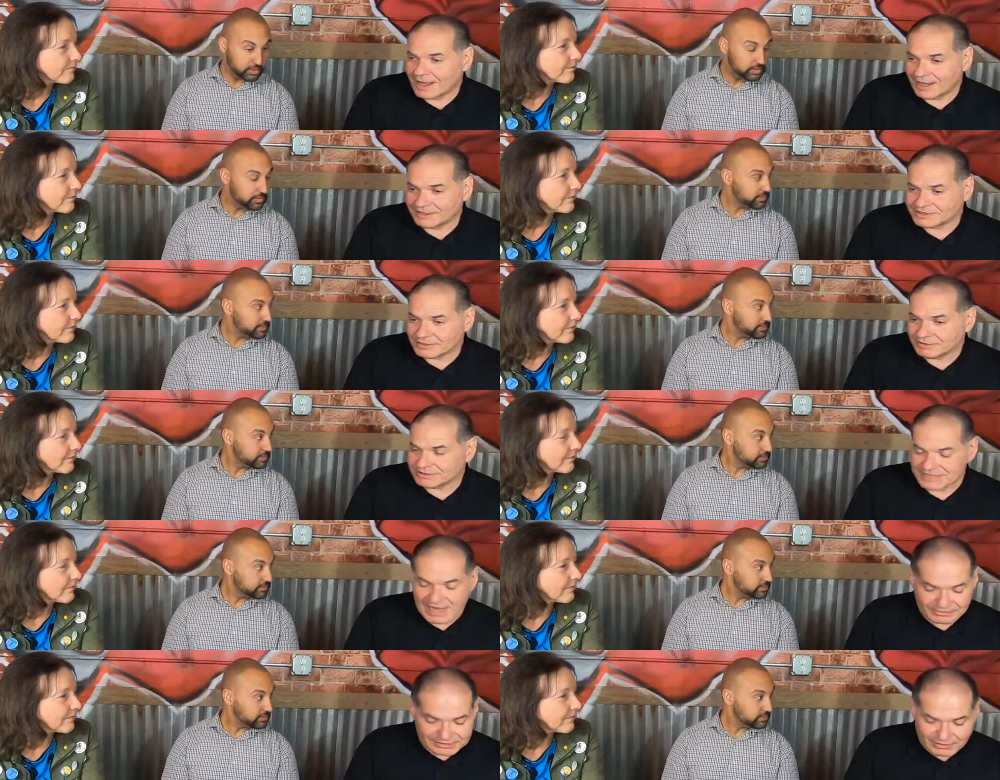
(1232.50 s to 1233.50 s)
Speaker 1: so it
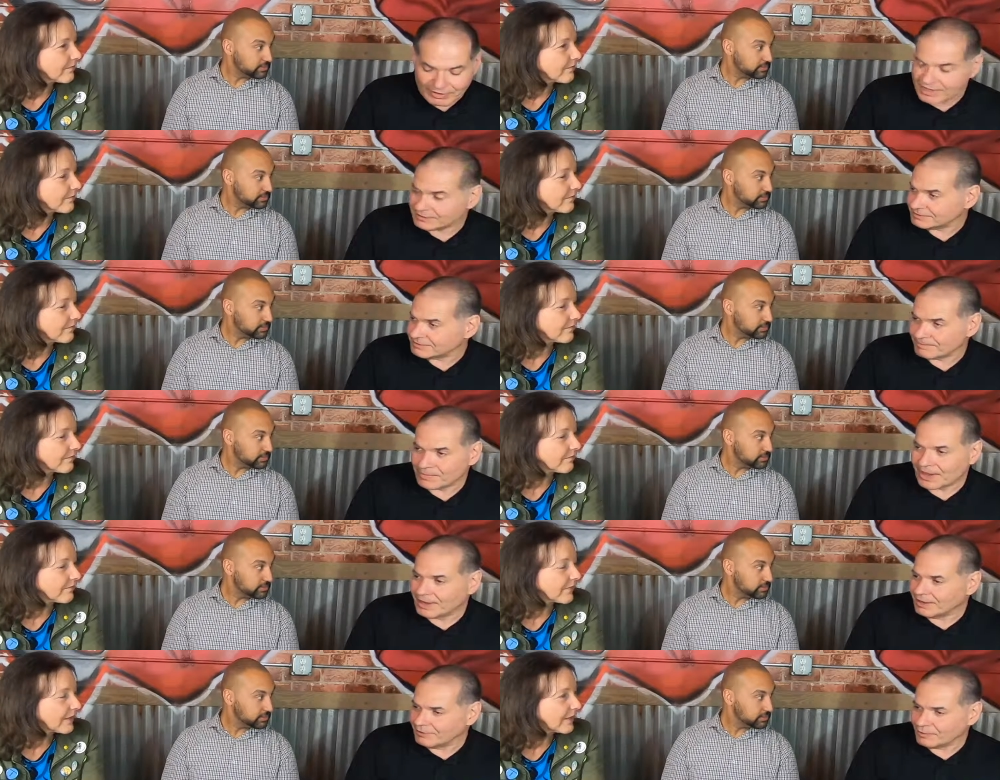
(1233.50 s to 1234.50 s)
sounds great.
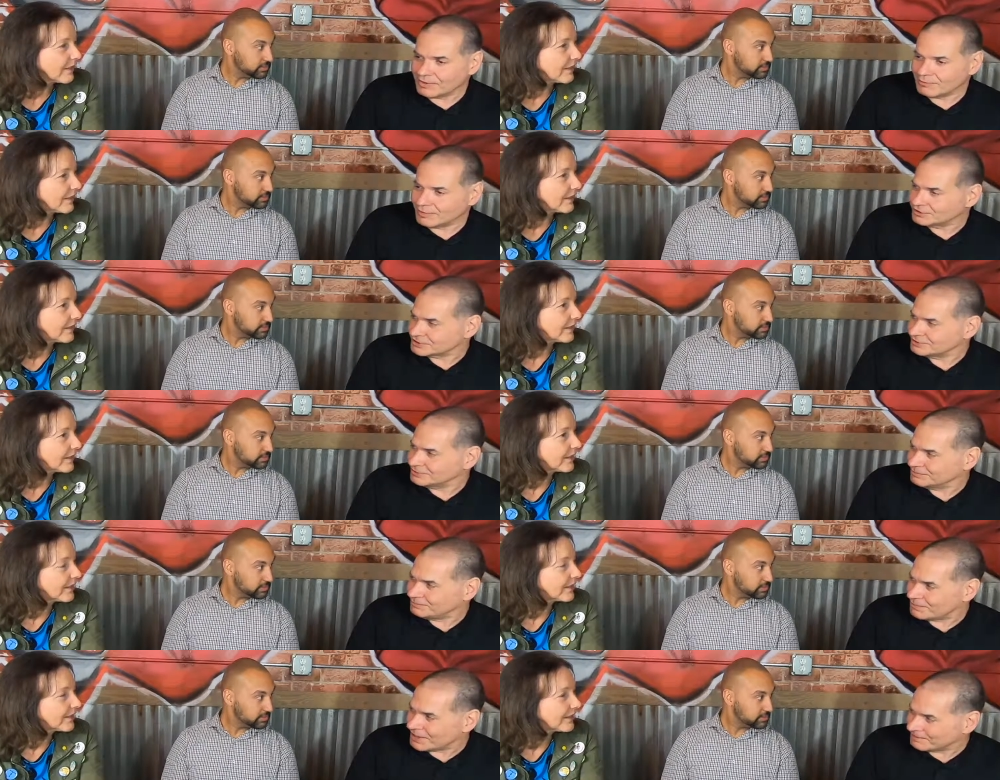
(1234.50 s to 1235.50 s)
Uh, we wish you
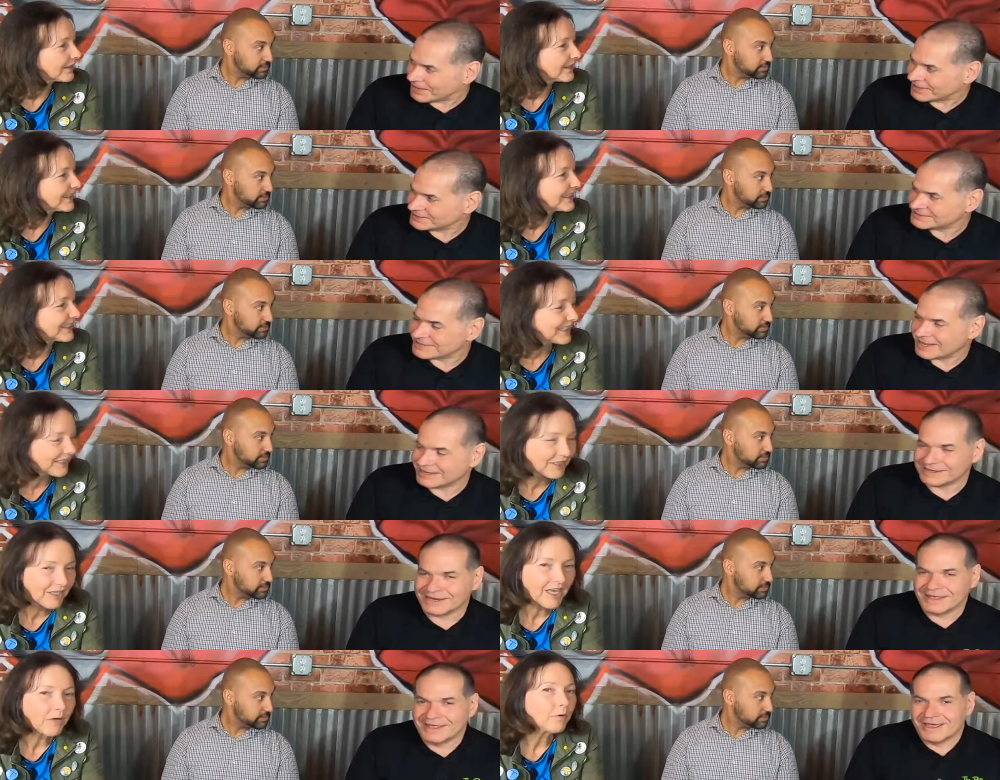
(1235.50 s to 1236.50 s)
the best, and
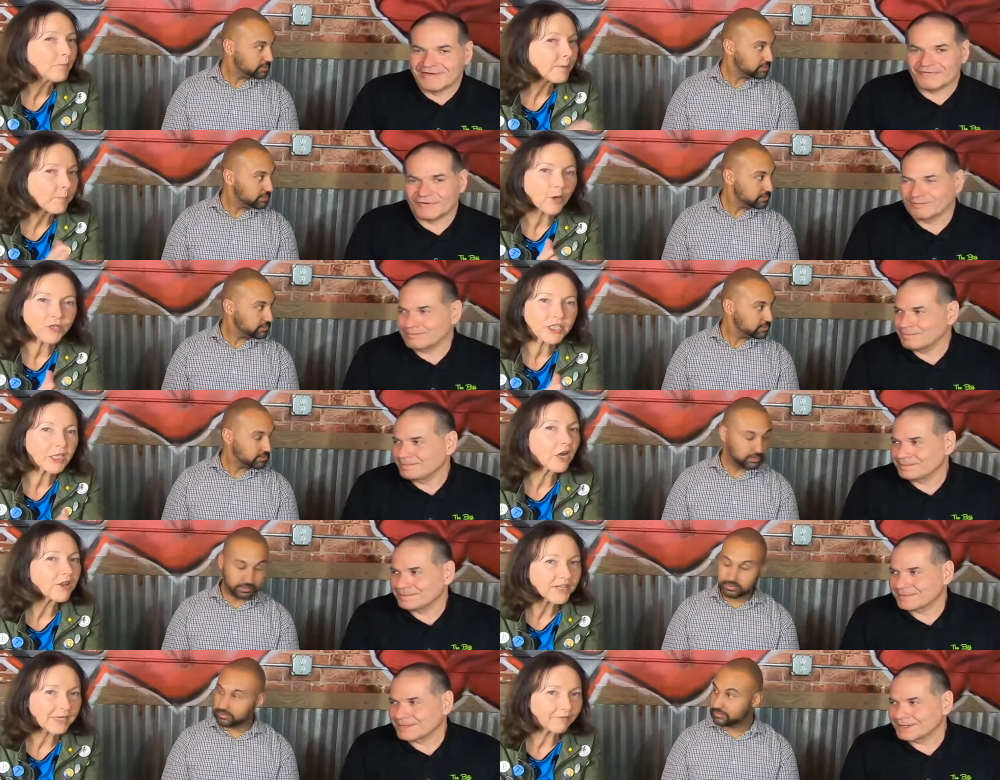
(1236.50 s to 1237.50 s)
and we'll be for-
Speaker 2: posting all the
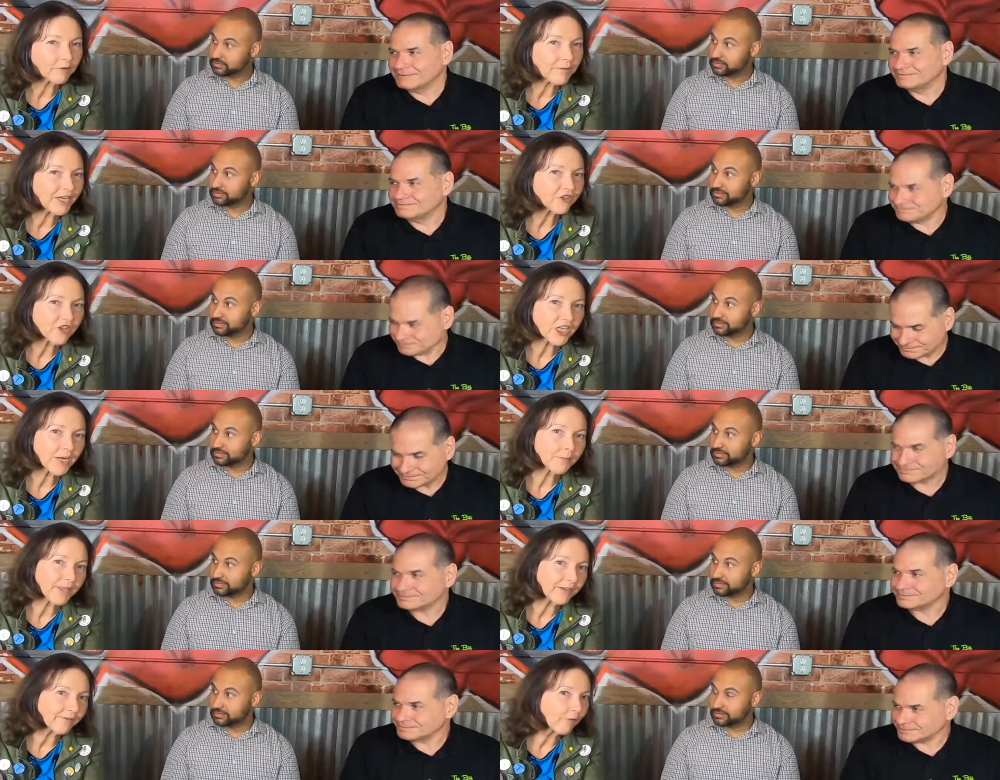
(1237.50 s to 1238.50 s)
information up there
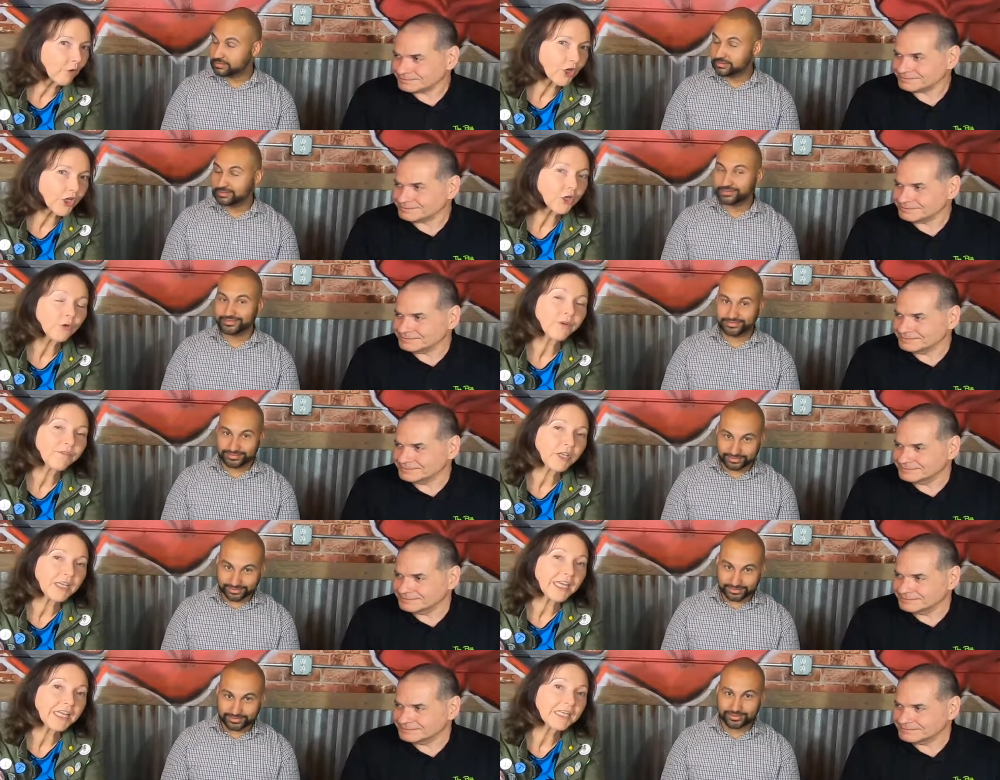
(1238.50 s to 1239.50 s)
for you if you
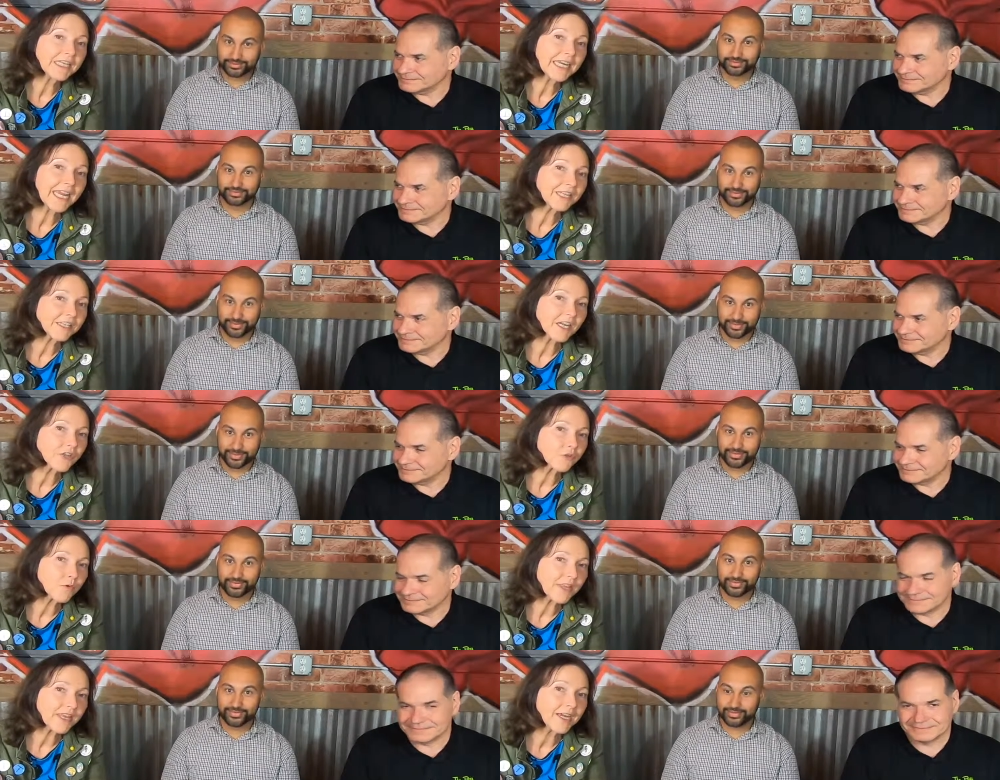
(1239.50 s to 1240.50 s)
need to get in touch with
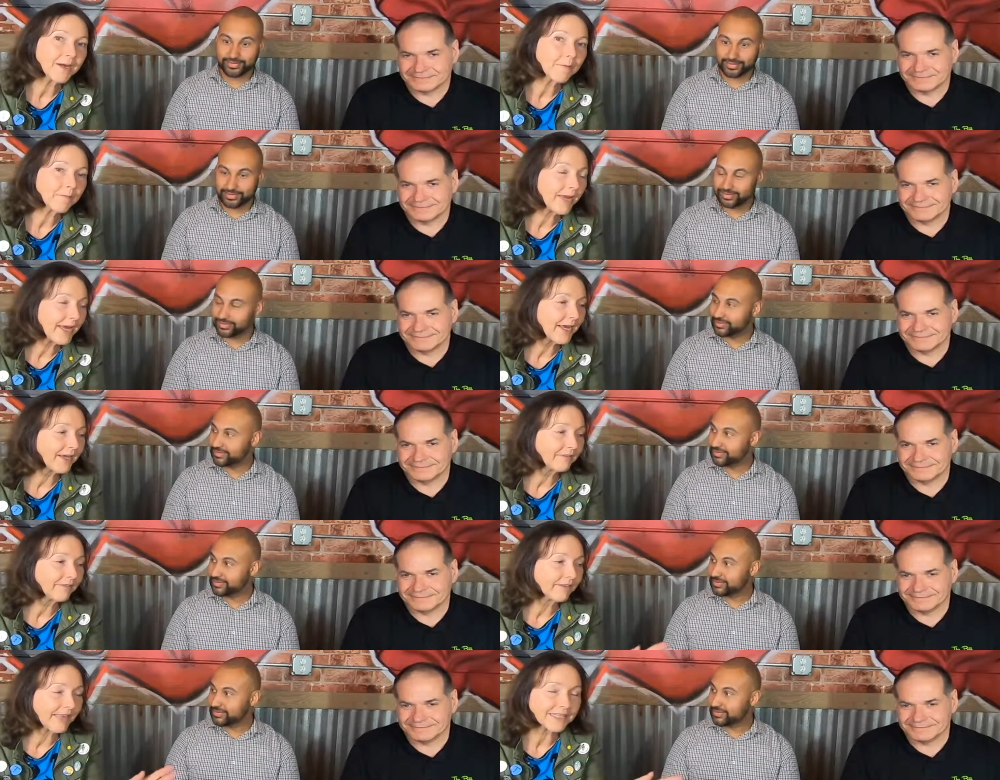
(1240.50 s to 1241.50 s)
him and
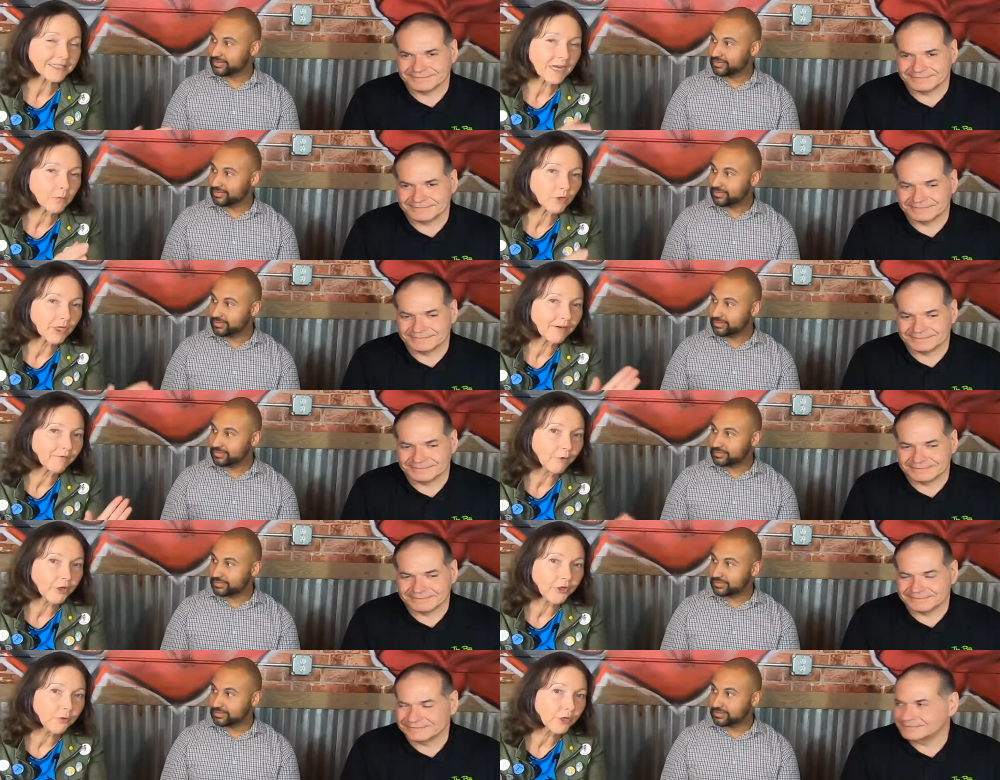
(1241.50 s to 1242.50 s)
that's not working for you or